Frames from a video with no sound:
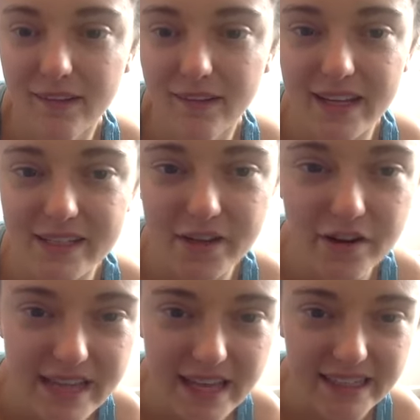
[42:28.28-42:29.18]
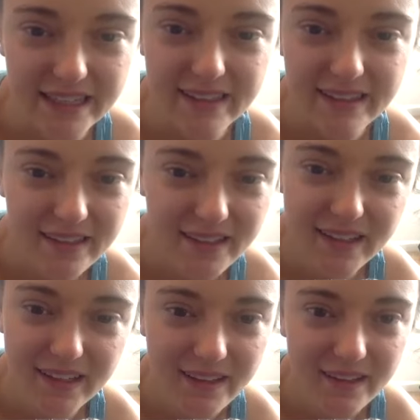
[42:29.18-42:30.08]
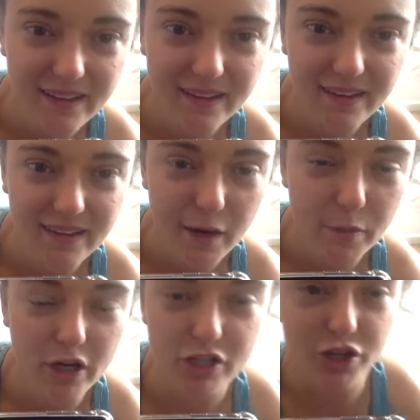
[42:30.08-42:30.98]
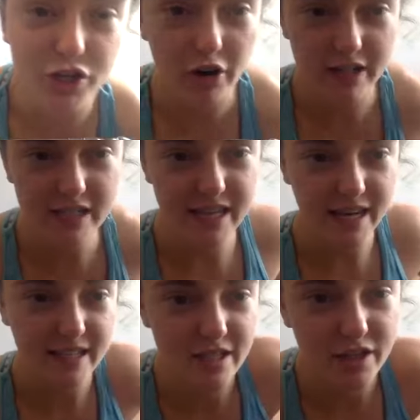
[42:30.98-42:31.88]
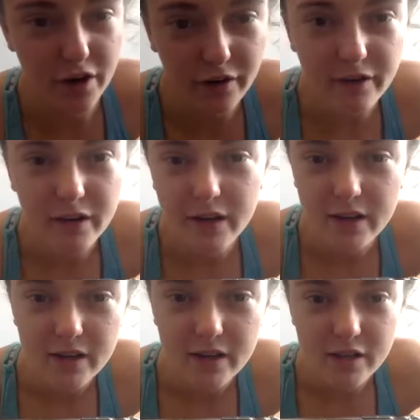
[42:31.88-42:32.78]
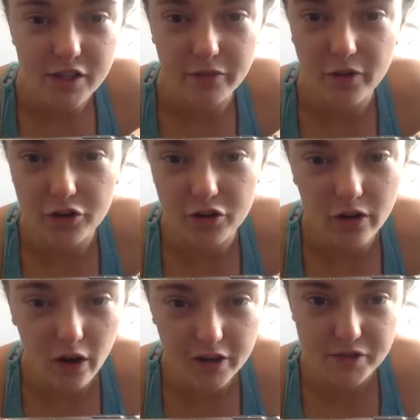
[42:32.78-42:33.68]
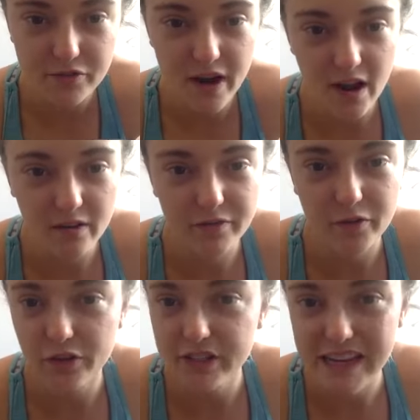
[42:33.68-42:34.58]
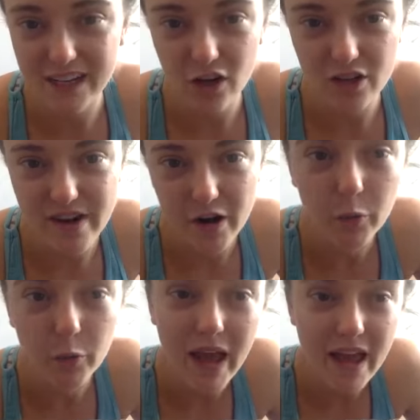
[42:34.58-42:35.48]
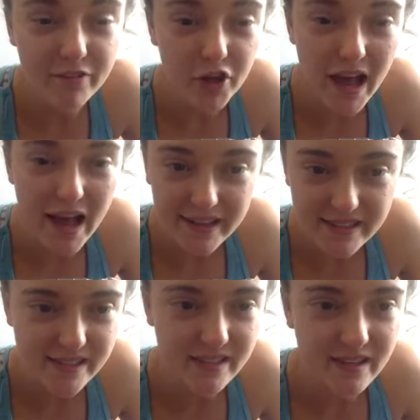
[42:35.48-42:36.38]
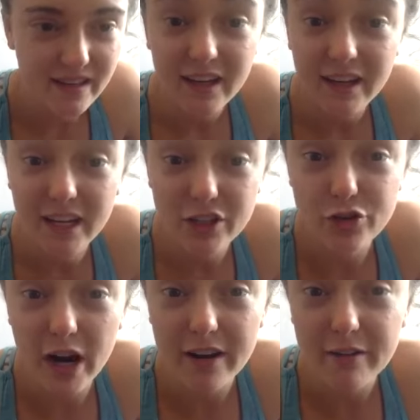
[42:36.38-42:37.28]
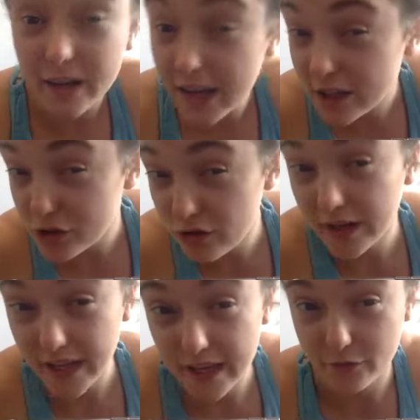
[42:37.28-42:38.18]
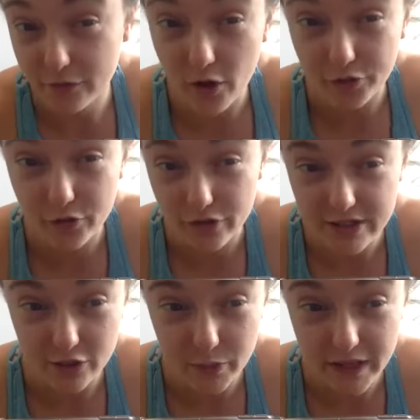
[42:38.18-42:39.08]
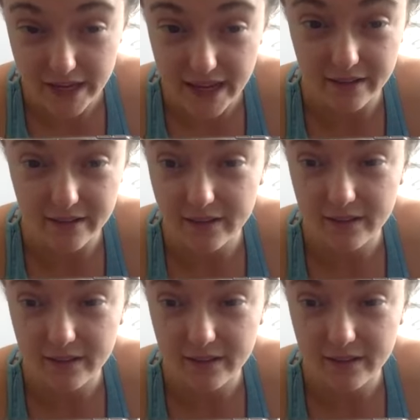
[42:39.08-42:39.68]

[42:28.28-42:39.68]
Let's go, Sally. Come on, guys, you've got 90 seconds to go. So if you're on your last round, if you're on your second last round, wherever you're at, let's try, let's try get as far through this as we can.